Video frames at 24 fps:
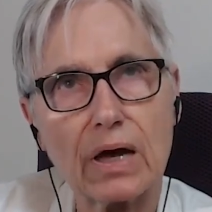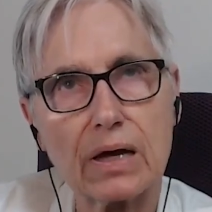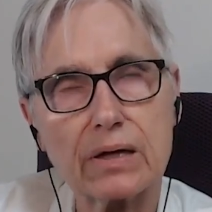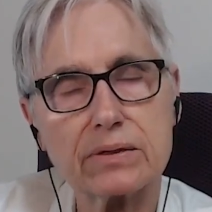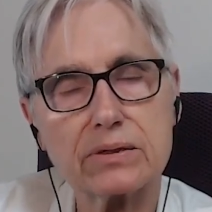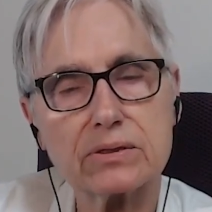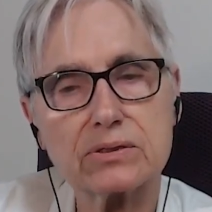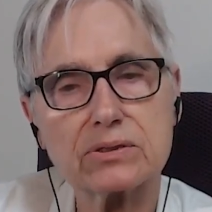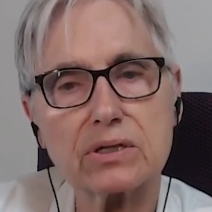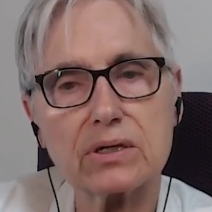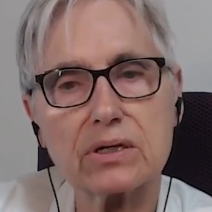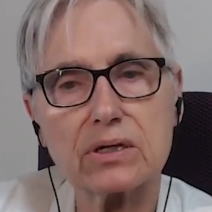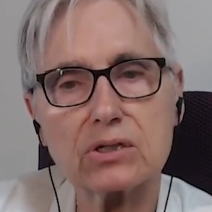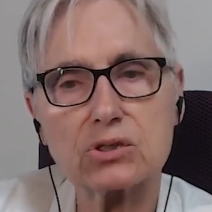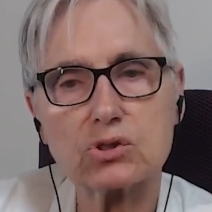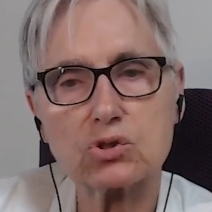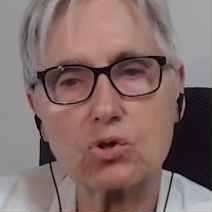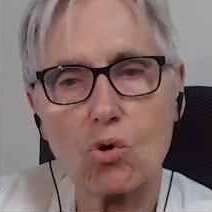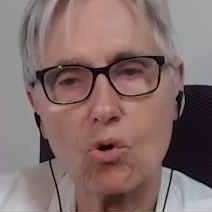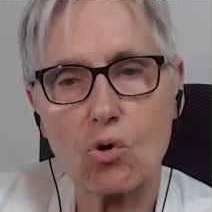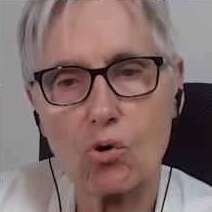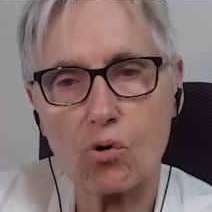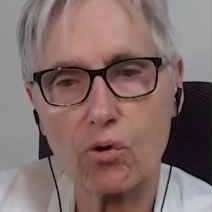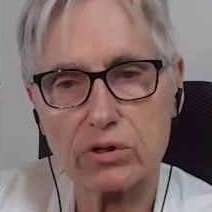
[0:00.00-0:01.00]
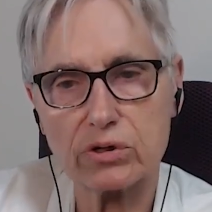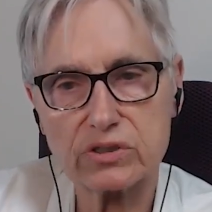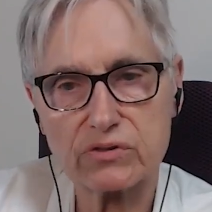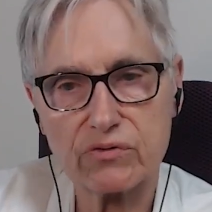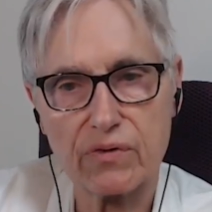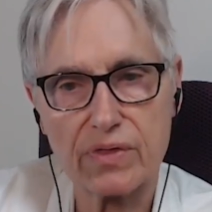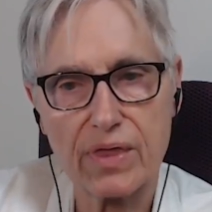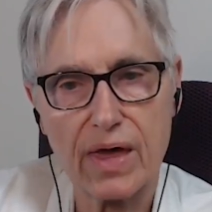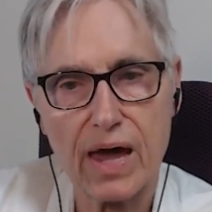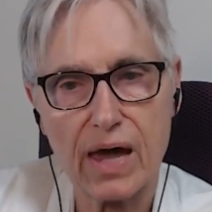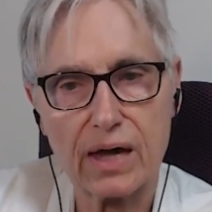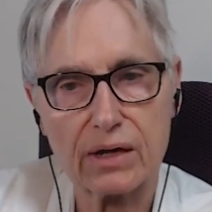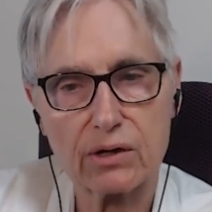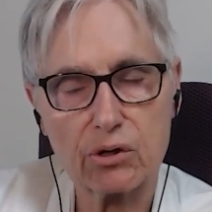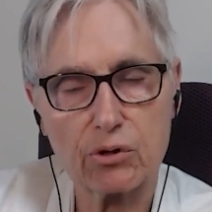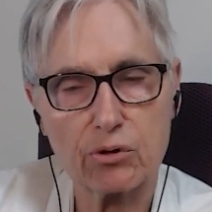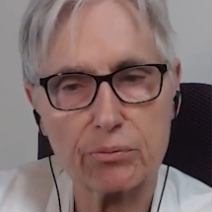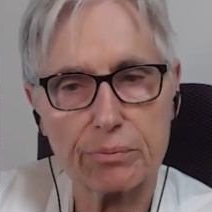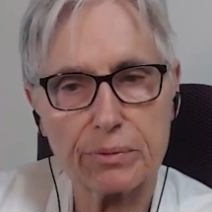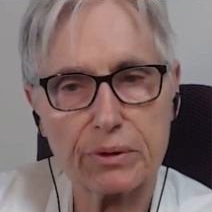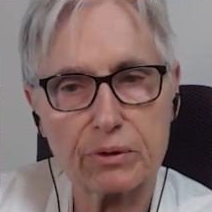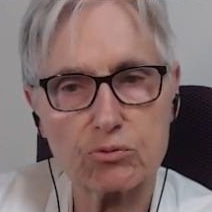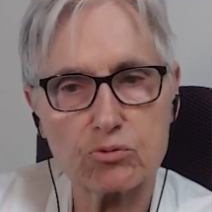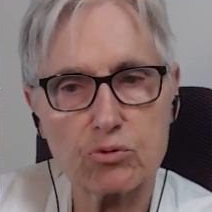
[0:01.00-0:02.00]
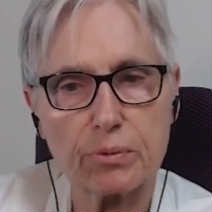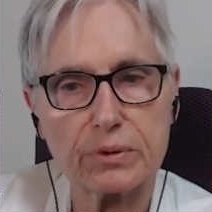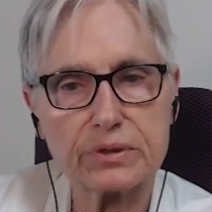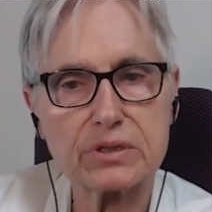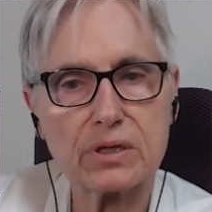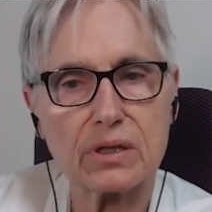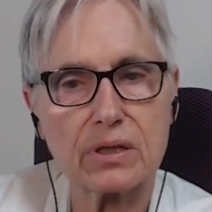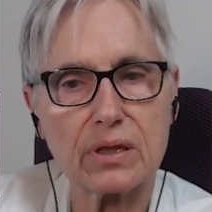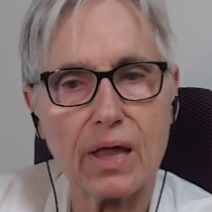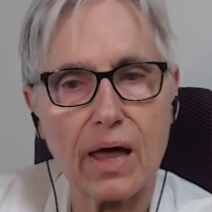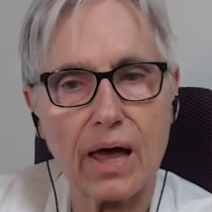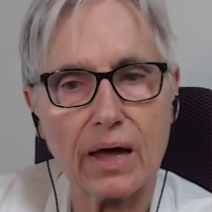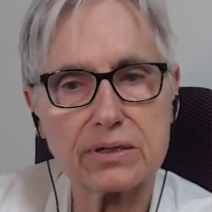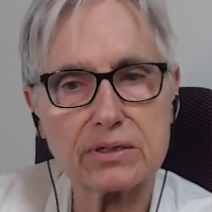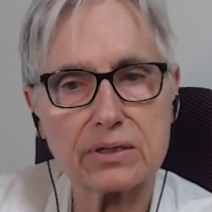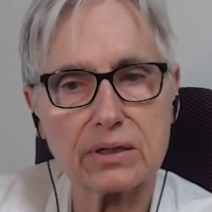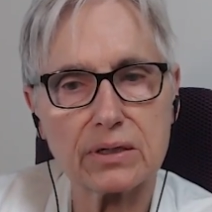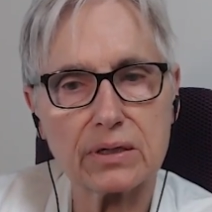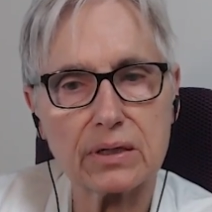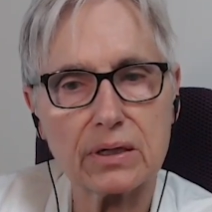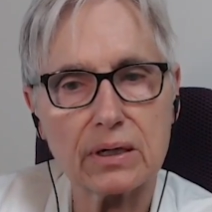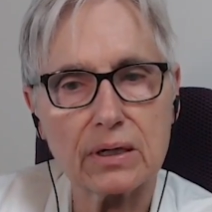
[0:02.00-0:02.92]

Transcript: disease cohorts for that. It'll be rheumatologic